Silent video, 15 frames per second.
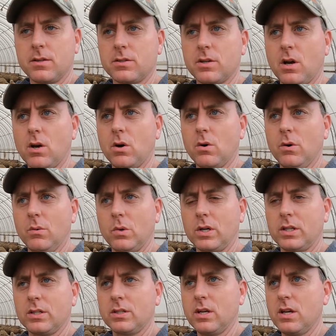So
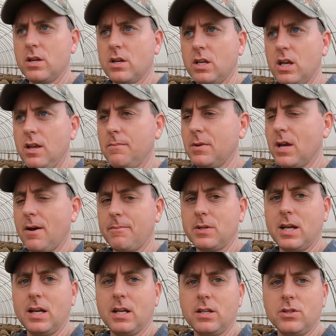we'll continue to keep you
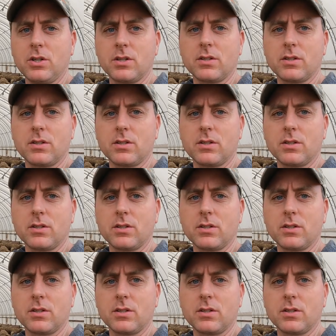updated.